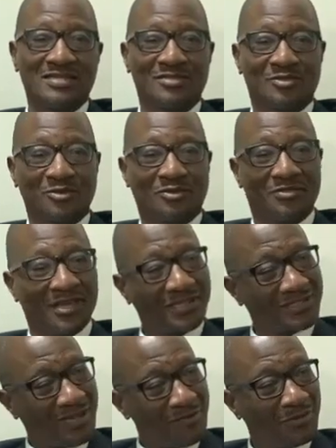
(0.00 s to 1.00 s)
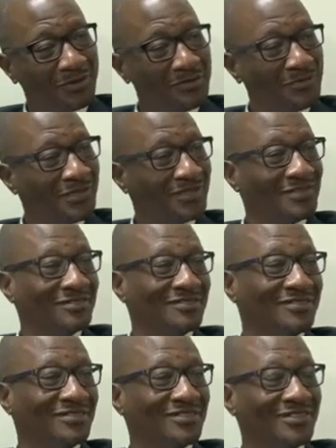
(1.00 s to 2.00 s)
So that humbled me,
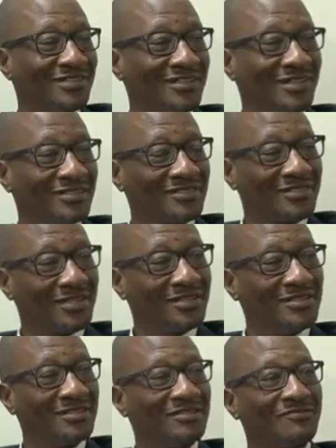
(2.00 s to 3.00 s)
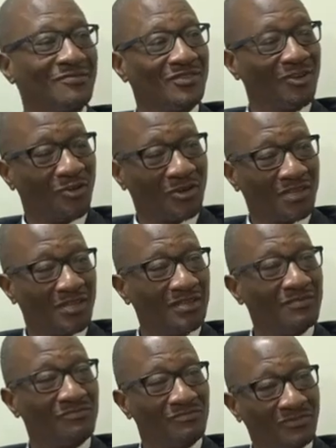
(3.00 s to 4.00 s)
and I said,
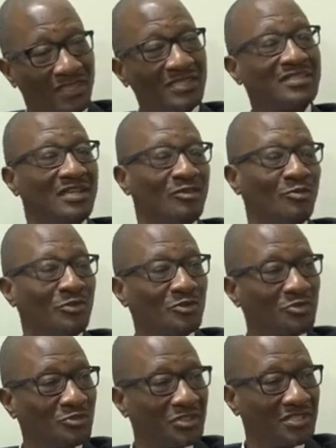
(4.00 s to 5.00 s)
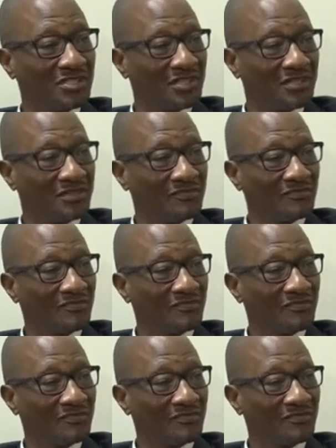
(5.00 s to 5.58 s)
okay, there is an opportunity here.